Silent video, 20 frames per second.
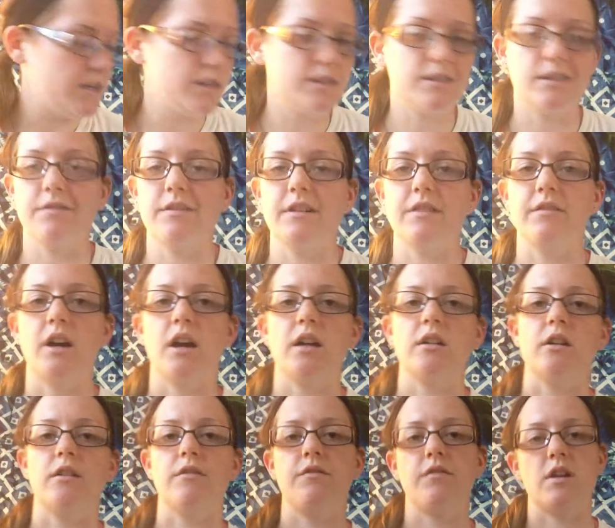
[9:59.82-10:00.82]
stuff that I've
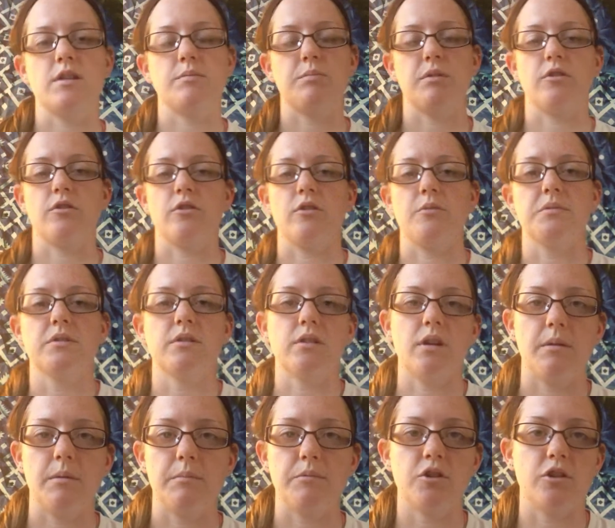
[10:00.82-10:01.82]
gotten on Facebook groups.
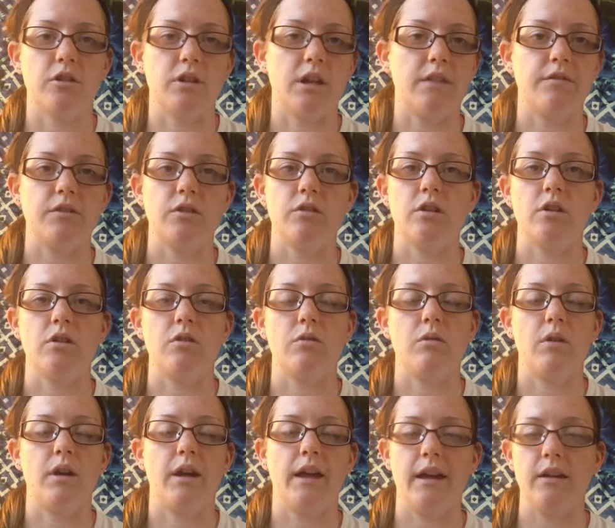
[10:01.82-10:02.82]
I'm sure a lot of you
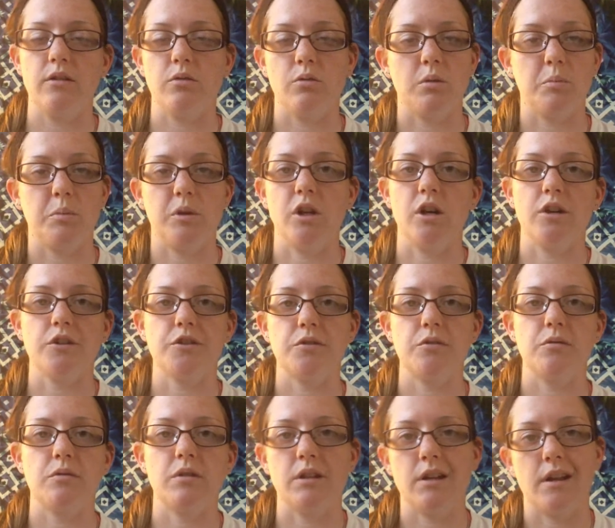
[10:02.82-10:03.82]
know and or belong
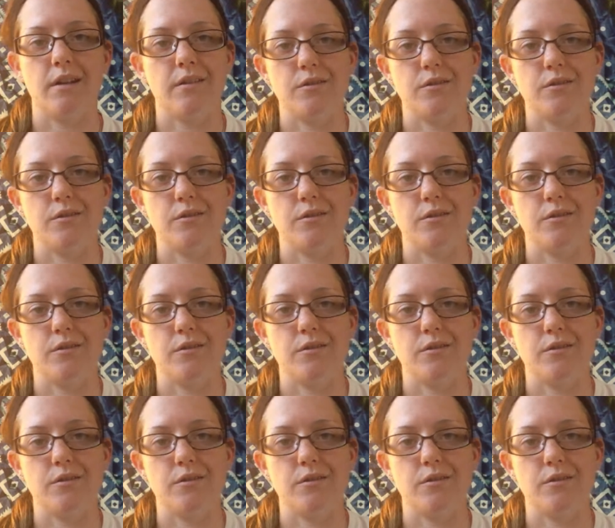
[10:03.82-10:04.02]
to a lot of